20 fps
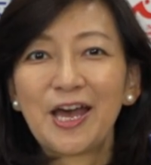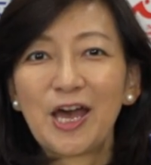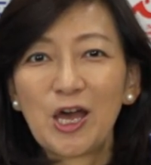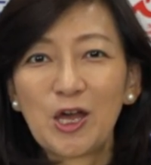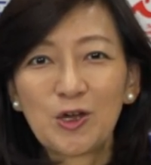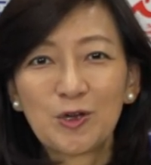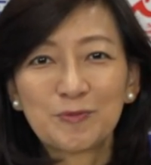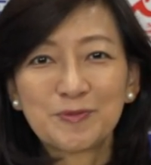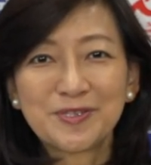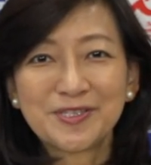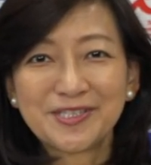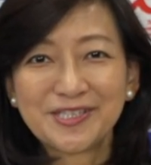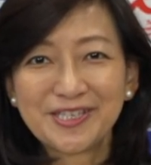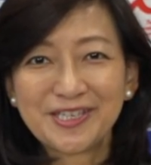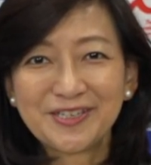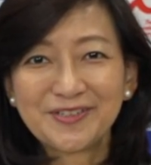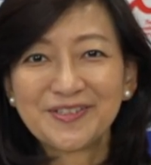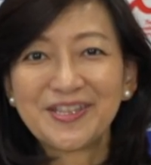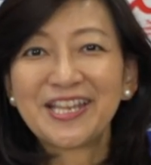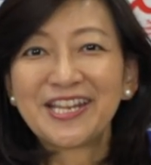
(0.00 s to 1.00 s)
I hope to
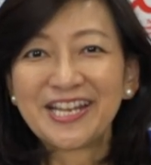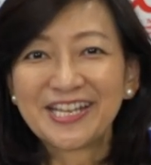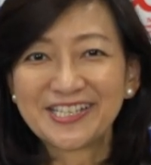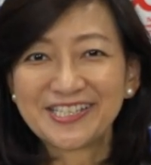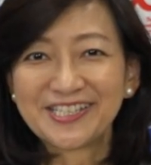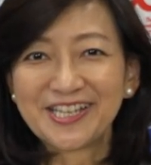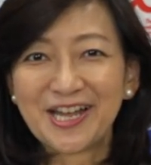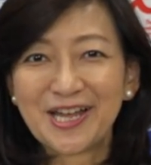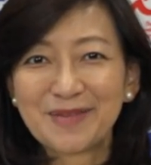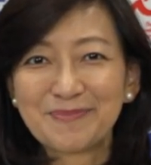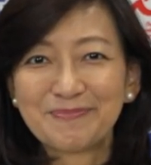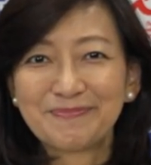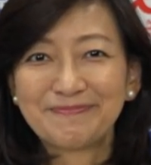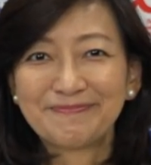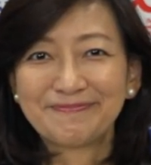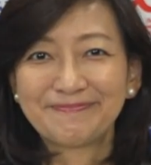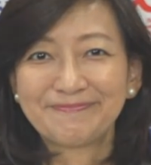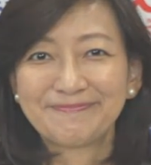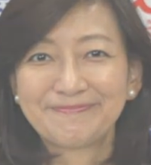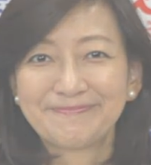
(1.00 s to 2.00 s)
see you the next time.